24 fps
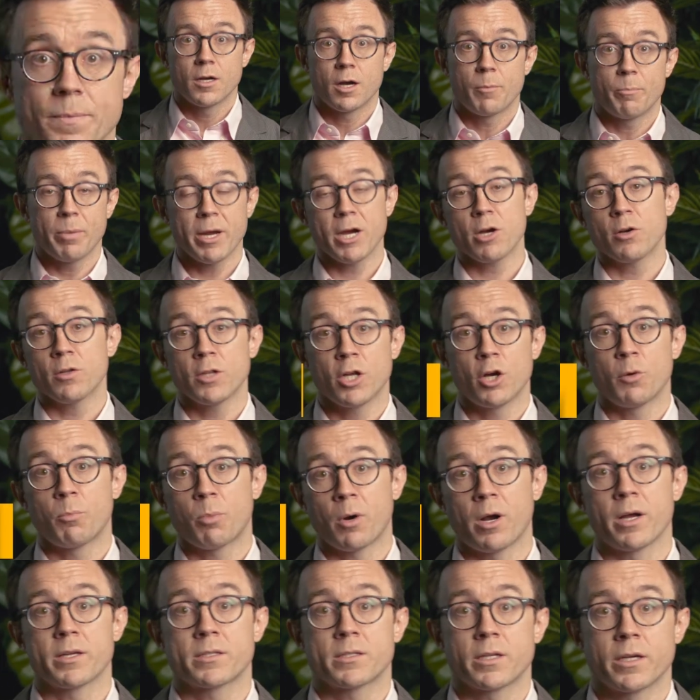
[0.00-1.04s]
A parallel
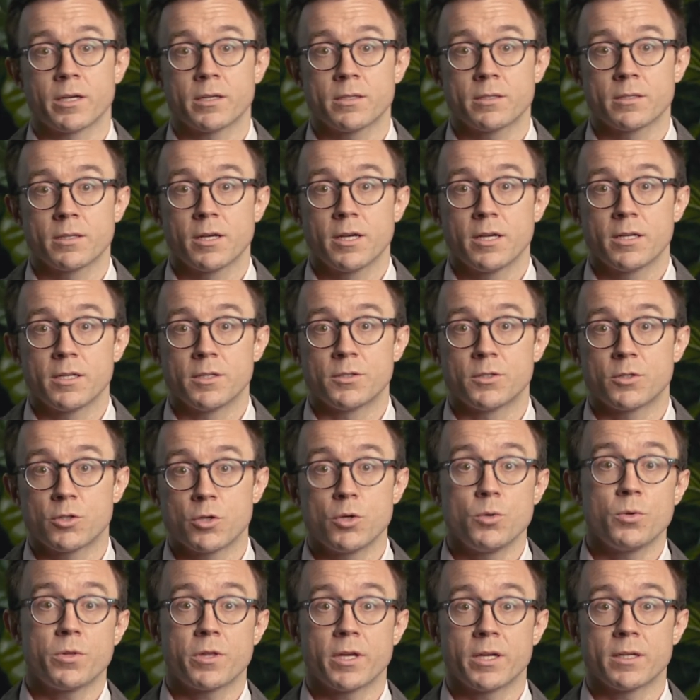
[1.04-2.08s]
process is
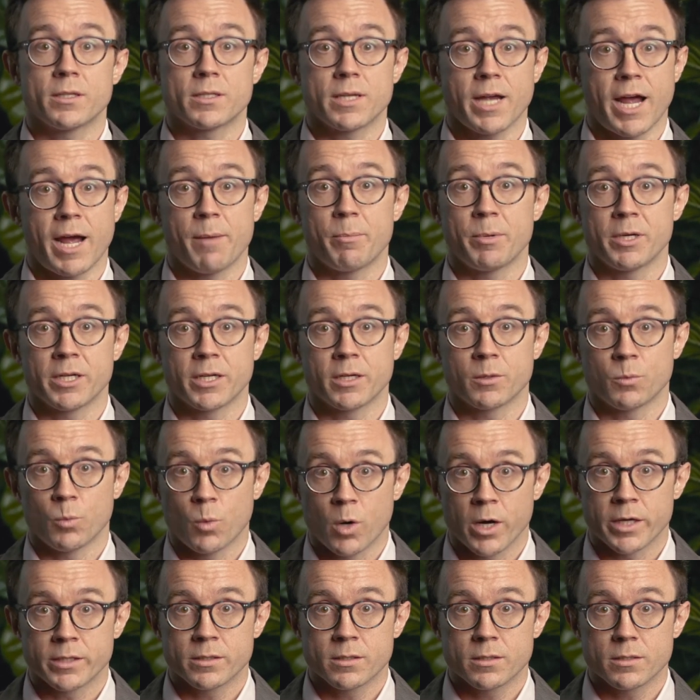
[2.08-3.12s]
two things happening at
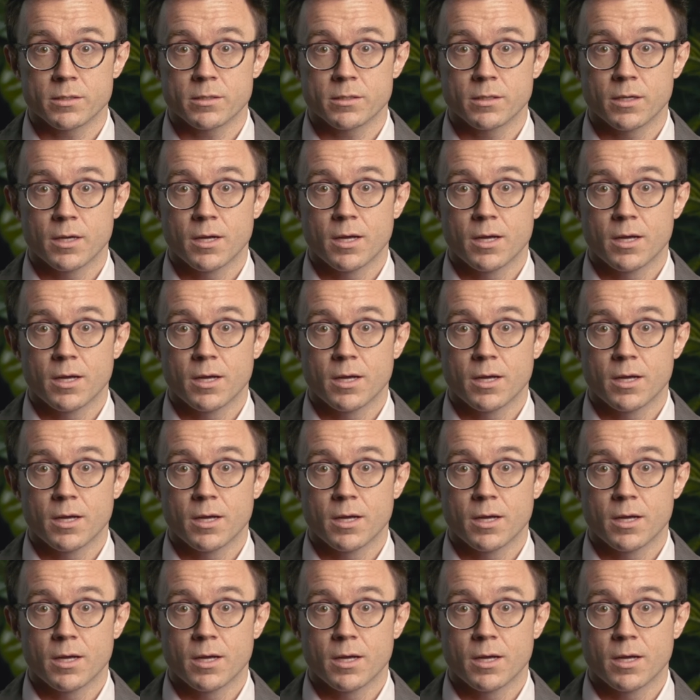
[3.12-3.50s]
once.